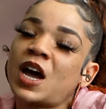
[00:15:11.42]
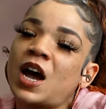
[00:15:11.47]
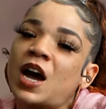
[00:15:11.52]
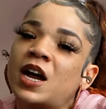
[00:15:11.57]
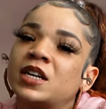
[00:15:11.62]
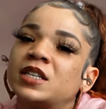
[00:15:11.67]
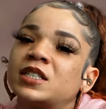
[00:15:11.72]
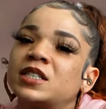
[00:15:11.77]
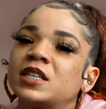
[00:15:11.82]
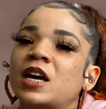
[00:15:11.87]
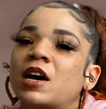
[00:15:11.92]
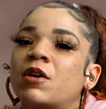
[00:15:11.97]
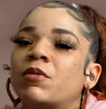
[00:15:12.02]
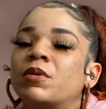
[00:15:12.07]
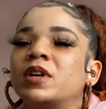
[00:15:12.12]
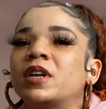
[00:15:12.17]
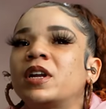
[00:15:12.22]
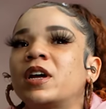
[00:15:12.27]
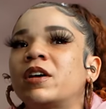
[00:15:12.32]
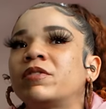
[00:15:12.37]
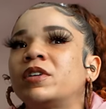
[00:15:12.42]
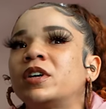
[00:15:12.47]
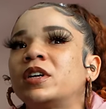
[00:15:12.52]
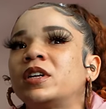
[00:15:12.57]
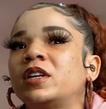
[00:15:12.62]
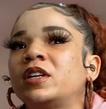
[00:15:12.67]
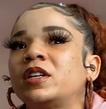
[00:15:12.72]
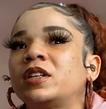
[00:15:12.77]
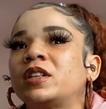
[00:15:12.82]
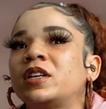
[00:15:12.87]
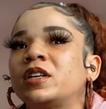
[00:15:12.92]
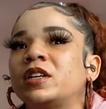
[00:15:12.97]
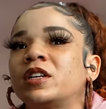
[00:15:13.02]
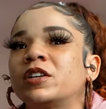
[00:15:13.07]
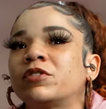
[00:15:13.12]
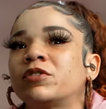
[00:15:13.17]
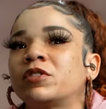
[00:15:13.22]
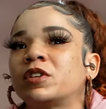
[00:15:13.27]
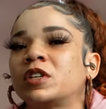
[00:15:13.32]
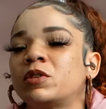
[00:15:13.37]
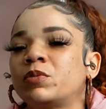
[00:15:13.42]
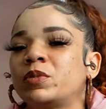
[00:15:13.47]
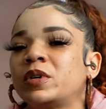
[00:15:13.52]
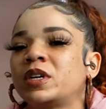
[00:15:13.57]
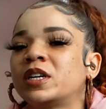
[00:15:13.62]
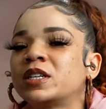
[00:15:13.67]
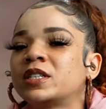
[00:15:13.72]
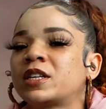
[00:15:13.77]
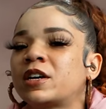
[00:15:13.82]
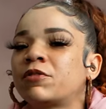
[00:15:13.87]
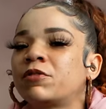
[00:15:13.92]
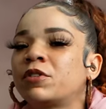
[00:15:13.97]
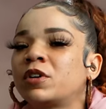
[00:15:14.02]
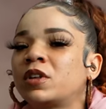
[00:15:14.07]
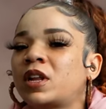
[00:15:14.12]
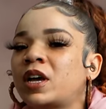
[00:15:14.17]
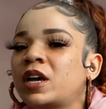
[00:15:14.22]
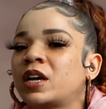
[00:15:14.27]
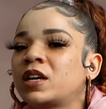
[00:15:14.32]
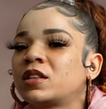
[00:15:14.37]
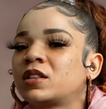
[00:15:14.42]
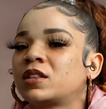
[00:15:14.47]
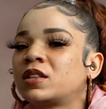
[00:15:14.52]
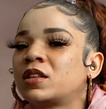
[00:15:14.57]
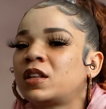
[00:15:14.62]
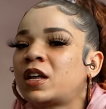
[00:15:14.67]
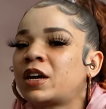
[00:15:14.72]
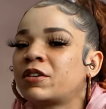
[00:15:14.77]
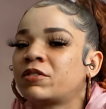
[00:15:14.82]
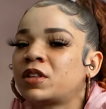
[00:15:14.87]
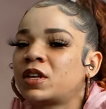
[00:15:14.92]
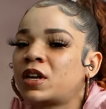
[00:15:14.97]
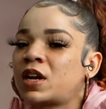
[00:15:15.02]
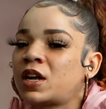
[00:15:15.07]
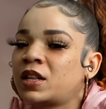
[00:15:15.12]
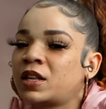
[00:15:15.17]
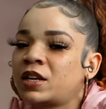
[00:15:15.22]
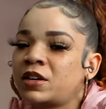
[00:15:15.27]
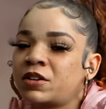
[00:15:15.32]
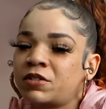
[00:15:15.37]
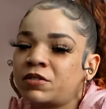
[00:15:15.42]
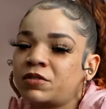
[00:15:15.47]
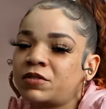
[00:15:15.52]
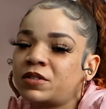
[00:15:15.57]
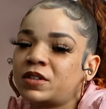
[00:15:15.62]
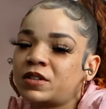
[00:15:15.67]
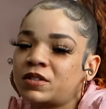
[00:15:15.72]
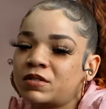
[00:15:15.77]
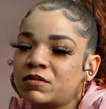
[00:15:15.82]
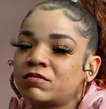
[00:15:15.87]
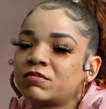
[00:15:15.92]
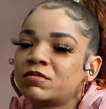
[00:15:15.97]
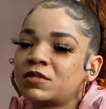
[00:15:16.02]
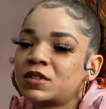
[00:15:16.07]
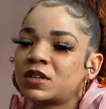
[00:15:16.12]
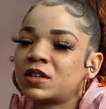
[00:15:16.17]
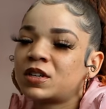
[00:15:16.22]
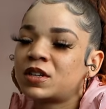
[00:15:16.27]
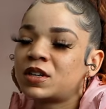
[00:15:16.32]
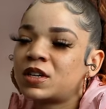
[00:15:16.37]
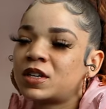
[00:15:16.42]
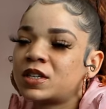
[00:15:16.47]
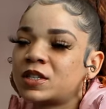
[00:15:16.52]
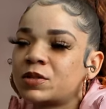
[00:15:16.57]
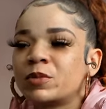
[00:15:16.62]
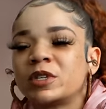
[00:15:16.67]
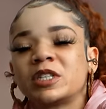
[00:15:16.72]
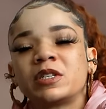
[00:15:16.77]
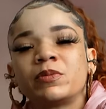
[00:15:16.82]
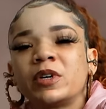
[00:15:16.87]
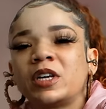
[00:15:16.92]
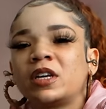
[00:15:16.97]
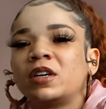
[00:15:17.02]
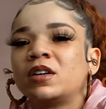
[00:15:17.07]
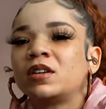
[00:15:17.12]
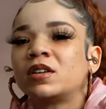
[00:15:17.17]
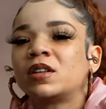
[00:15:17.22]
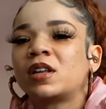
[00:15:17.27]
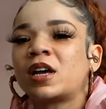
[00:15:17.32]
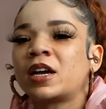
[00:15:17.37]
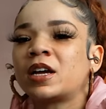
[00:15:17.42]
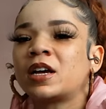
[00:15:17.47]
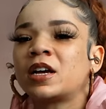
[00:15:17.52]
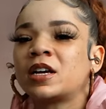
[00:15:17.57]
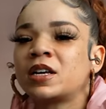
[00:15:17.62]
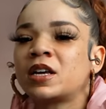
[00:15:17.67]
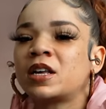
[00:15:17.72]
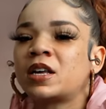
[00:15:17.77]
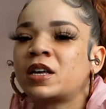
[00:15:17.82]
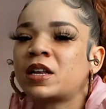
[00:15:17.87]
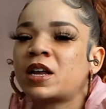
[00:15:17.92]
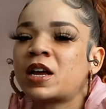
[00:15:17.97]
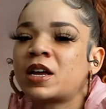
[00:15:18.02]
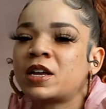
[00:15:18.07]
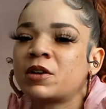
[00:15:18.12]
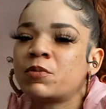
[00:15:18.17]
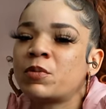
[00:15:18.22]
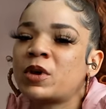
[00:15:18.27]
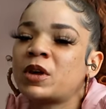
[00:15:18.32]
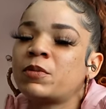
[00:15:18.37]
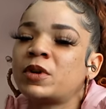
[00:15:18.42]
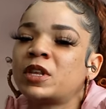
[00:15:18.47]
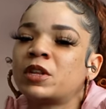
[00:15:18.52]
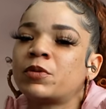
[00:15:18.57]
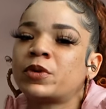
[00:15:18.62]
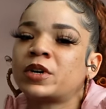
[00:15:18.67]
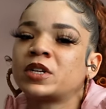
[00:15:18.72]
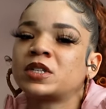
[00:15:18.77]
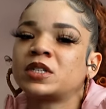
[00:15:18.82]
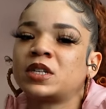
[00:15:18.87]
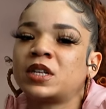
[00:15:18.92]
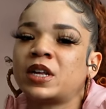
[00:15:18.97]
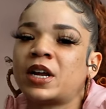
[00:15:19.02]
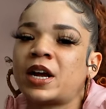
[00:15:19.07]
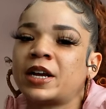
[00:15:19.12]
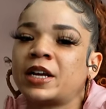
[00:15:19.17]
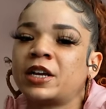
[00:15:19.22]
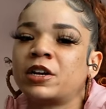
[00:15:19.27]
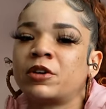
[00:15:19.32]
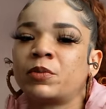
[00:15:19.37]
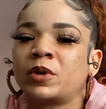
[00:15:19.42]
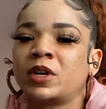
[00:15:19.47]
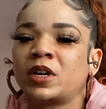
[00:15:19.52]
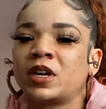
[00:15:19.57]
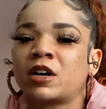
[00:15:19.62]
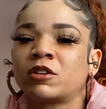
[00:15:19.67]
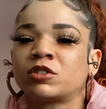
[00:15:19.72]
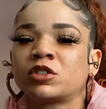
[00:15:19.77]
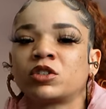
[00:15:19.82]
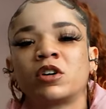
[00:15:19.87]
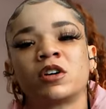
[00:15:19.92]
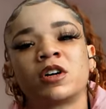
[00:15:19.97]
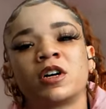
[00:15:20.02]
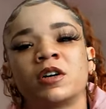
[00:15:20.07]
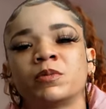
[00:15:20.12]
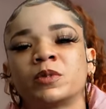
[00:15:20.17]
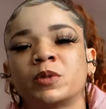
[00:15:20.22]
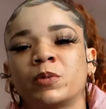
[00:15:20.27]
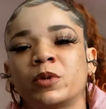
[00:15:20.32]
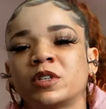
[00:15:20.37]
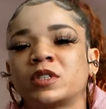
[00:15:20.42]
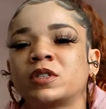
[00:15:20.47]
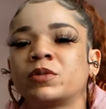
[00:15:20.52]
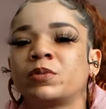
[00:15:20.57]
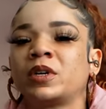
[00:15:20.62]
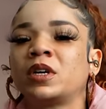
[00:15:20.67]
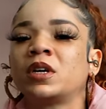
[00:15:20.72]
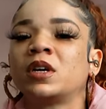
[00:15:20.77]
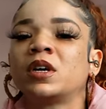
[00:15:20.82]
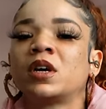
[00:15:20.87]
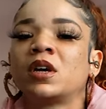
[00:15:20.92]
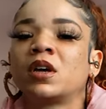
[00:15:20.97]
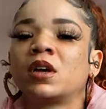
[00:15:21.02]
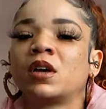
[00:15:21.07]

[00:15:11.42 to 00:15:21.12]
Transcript: Honestly, I wouldn't have done anything differently because I feel like the life that I lived it's meant to be. Like uh, uh it made me the person that I am and how strong I'm supposed to be.